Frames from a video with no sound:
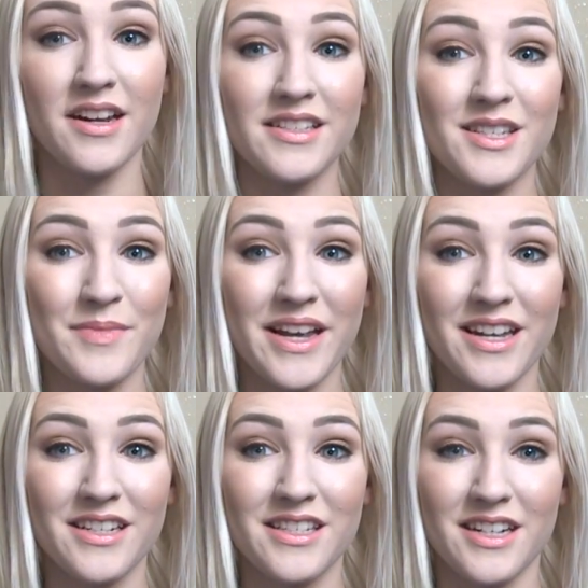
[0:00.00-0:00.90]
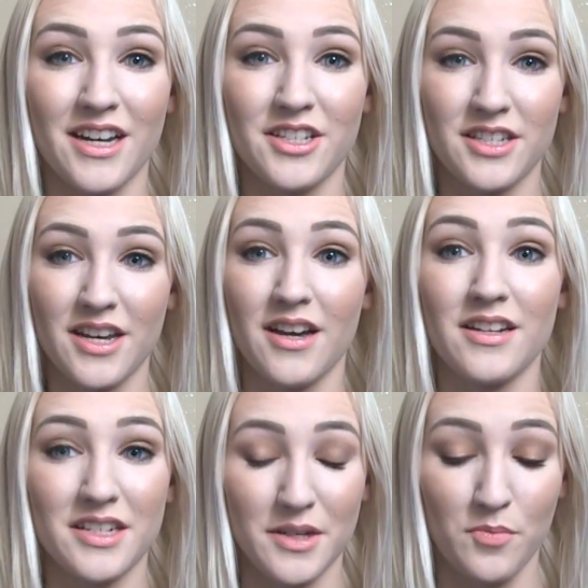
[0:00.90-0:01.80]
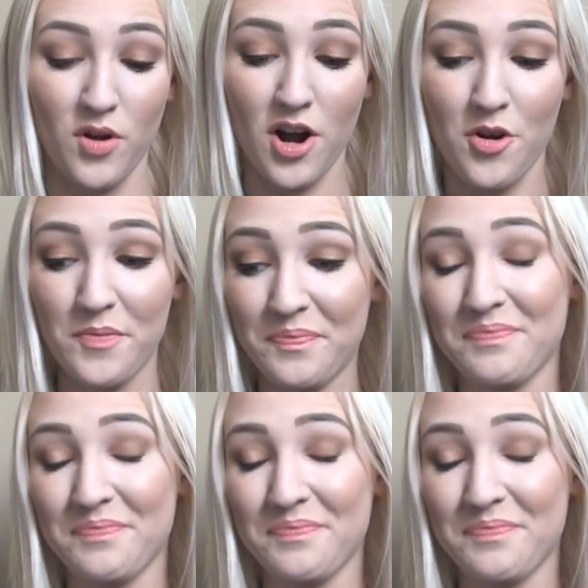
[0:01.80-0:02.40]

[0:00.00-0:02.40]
Next is my Anastasia Dip Brow.